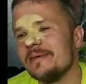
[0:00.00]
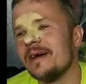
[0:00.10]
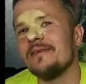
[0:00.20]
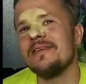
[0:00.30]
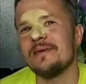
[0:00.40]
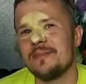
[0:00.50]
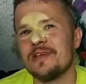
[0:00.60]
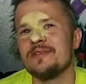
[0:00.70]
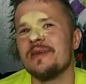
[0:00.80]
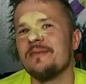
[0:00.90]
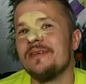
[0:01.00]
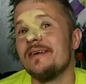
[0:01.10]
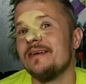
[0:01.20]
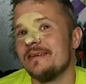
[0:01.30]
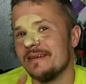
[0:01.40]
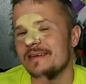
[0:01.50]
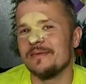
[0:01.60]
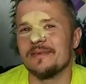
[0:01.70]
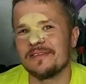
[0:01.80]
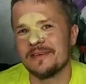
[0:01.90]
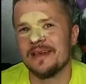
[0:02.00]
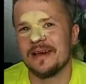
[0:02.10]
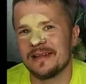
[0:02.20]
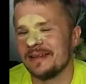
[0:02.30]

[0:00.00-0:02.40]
I'll take a picture when I'm done, and we'll see how